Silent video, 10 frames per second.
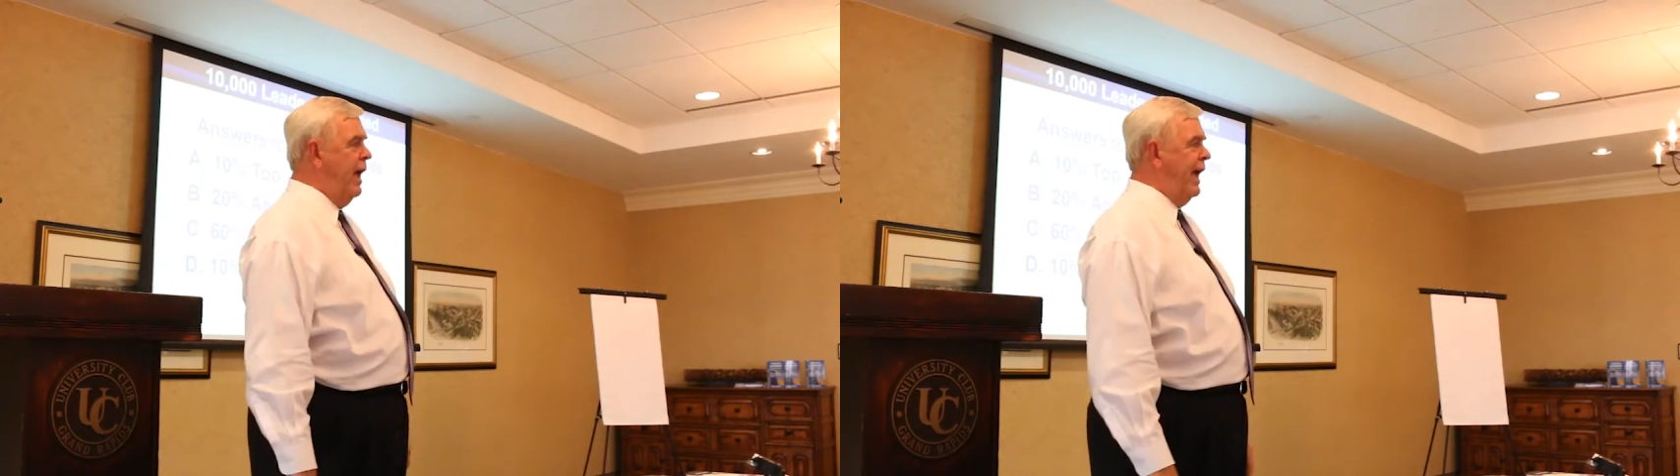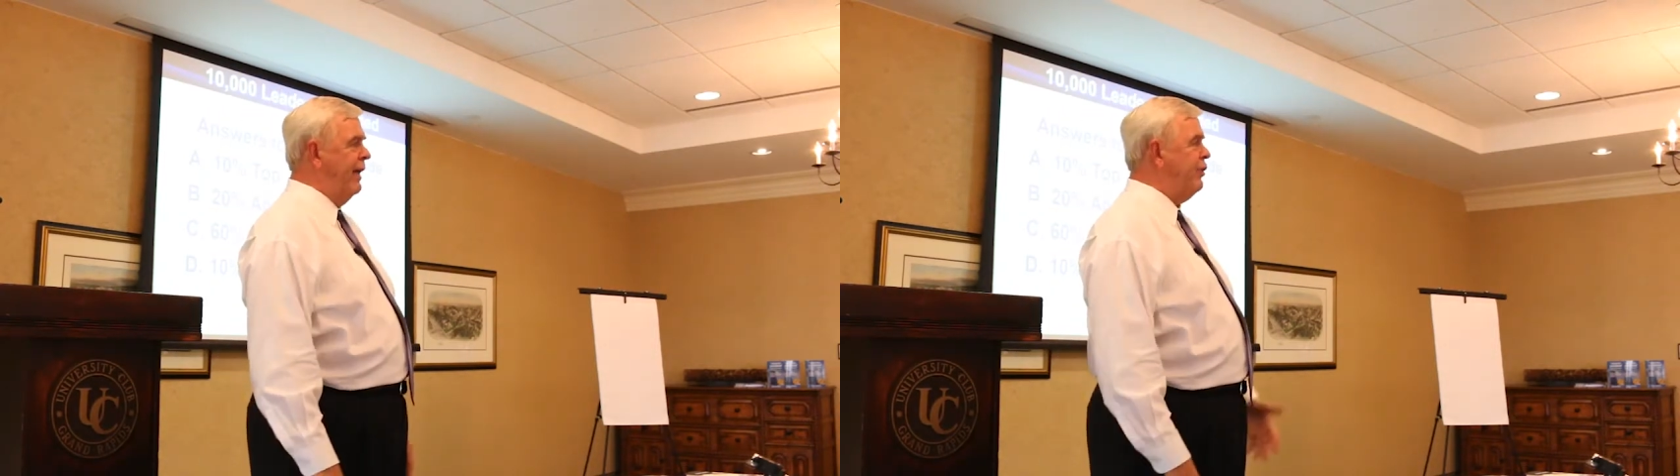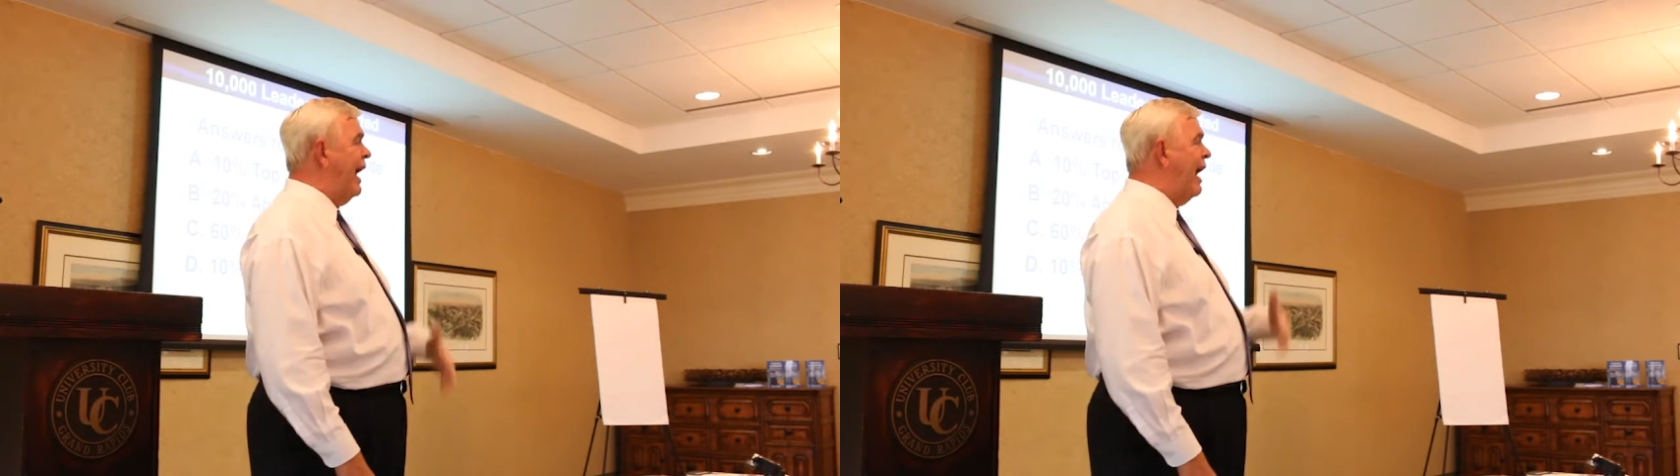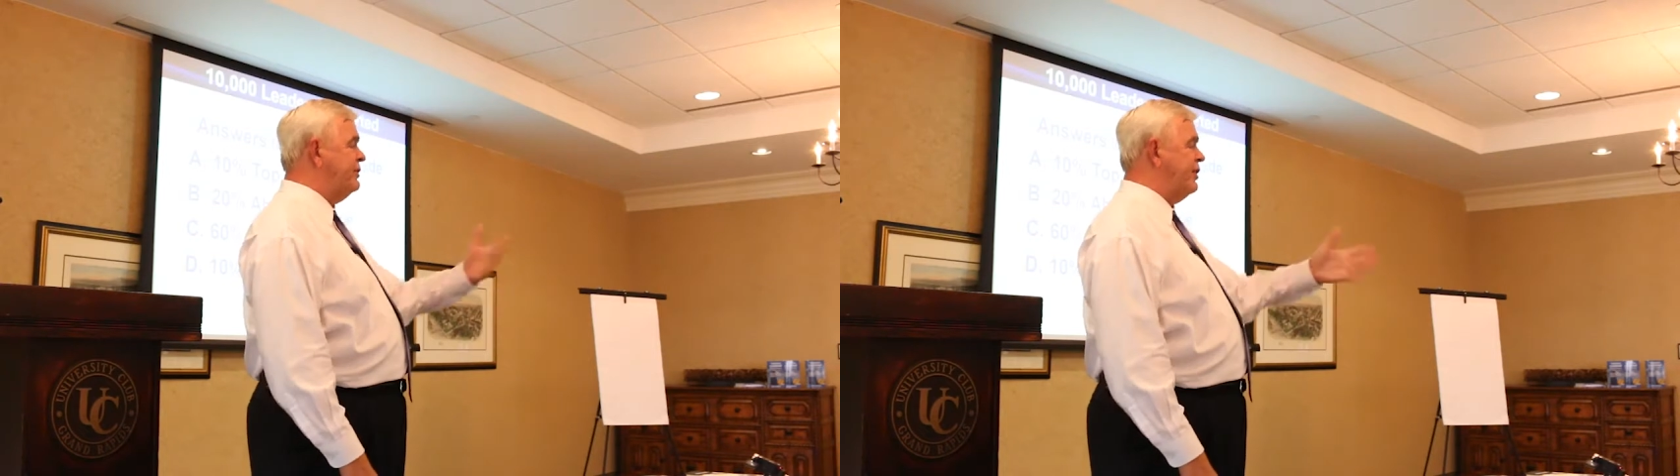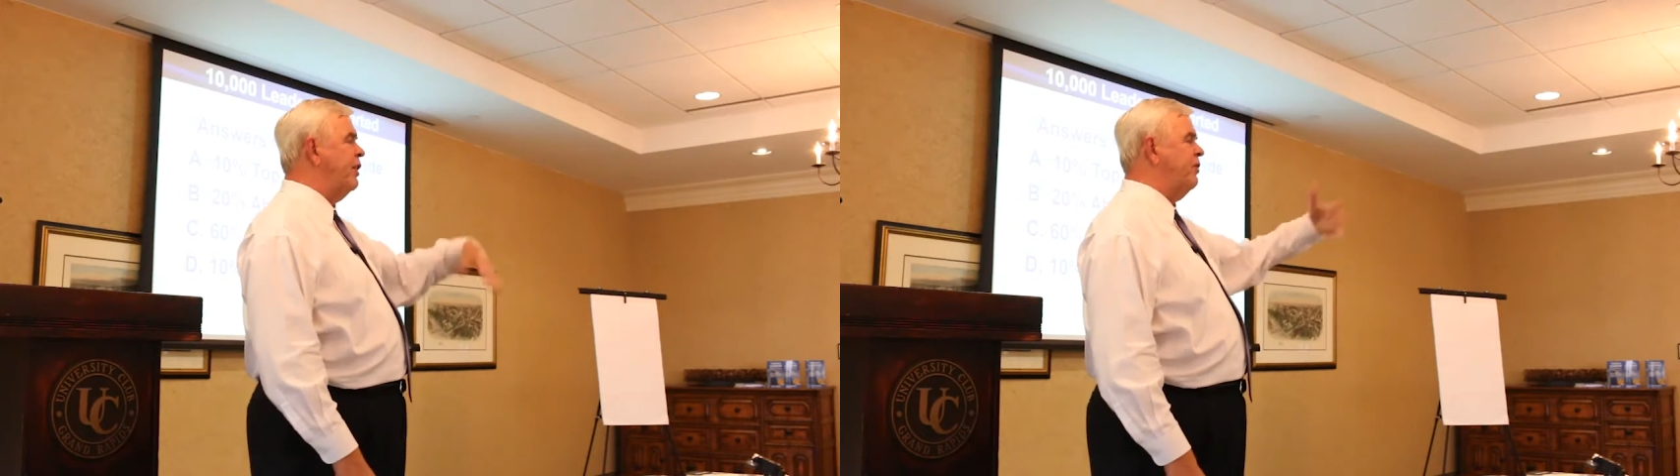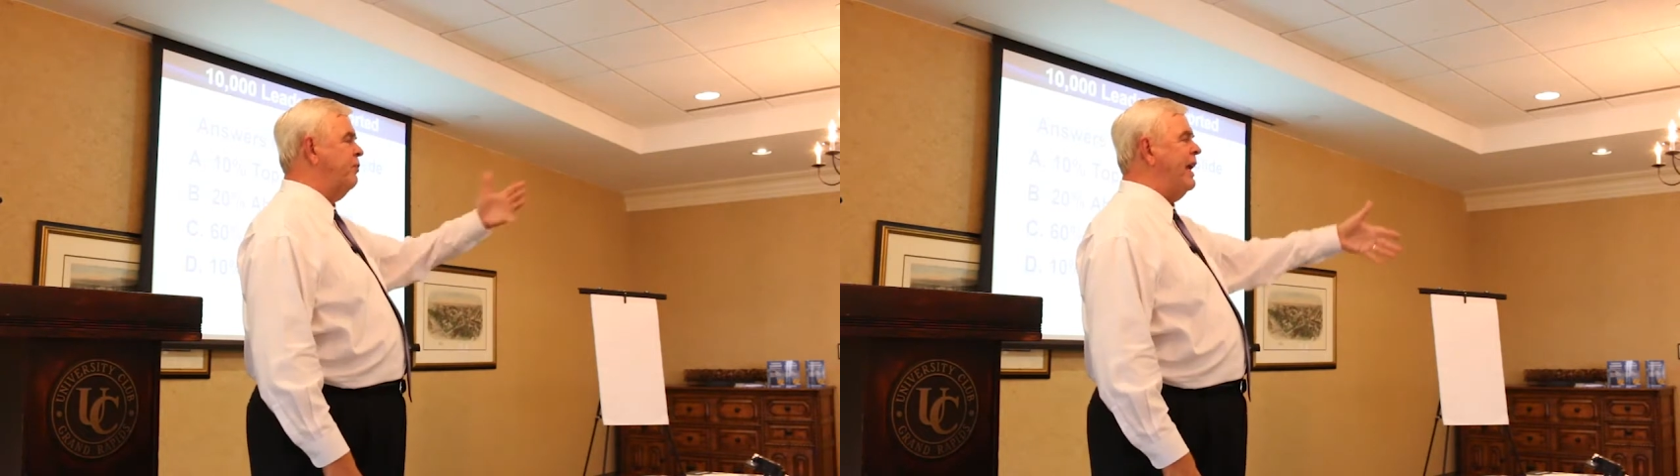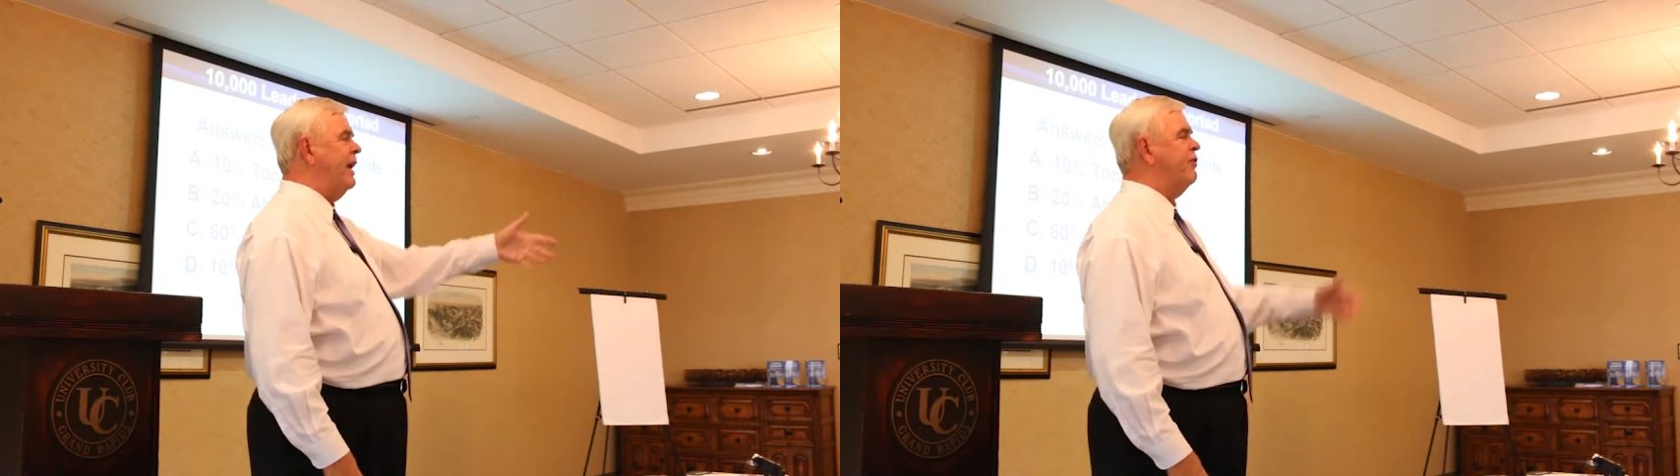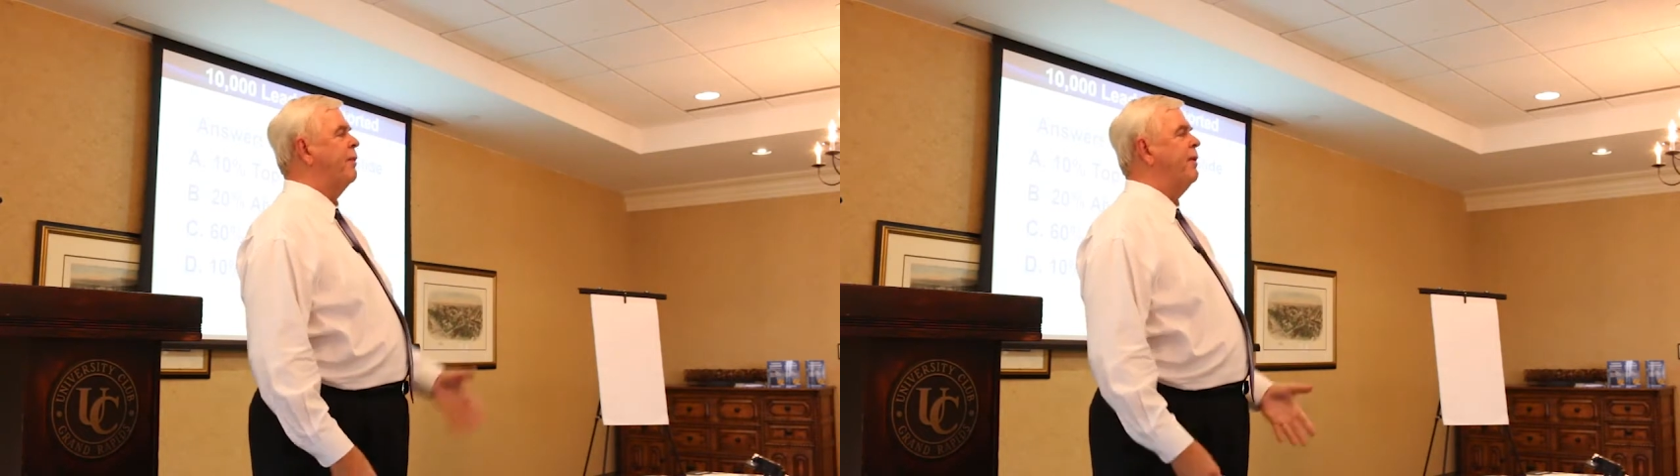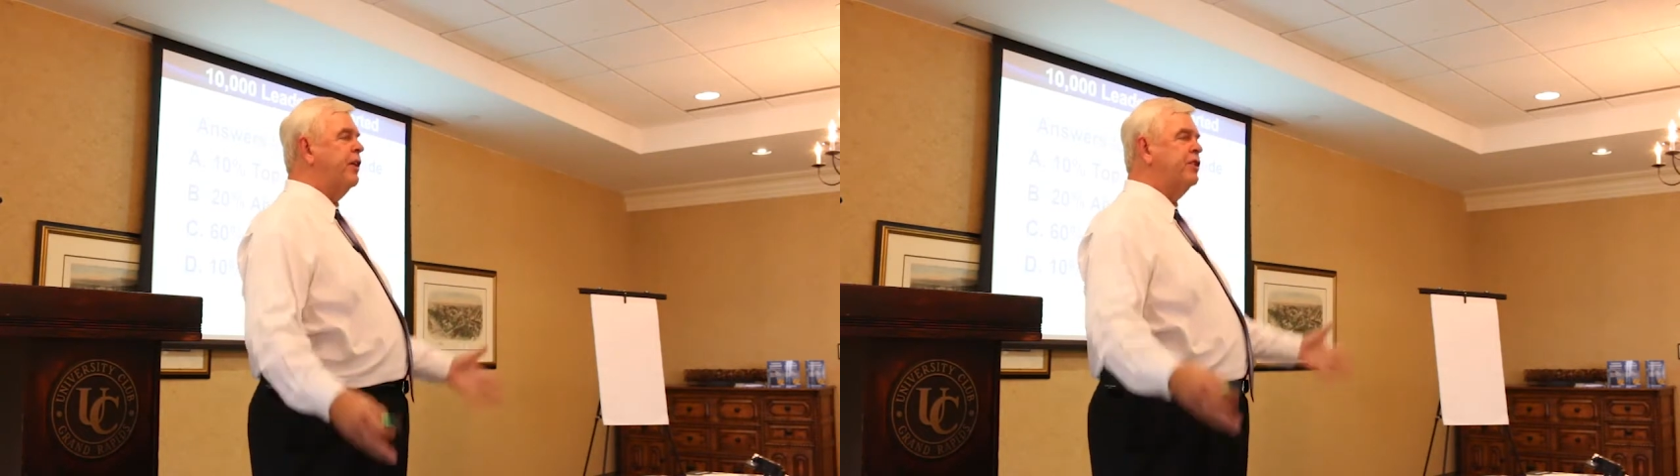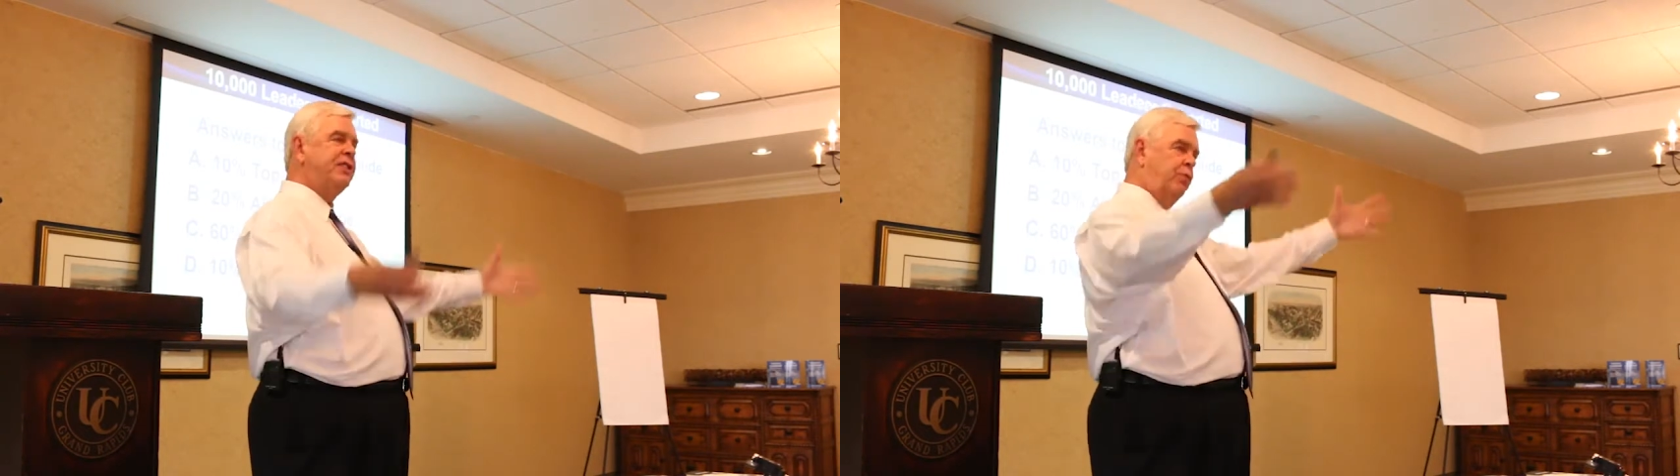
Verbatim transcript: And so now I'm starting to speak at some of their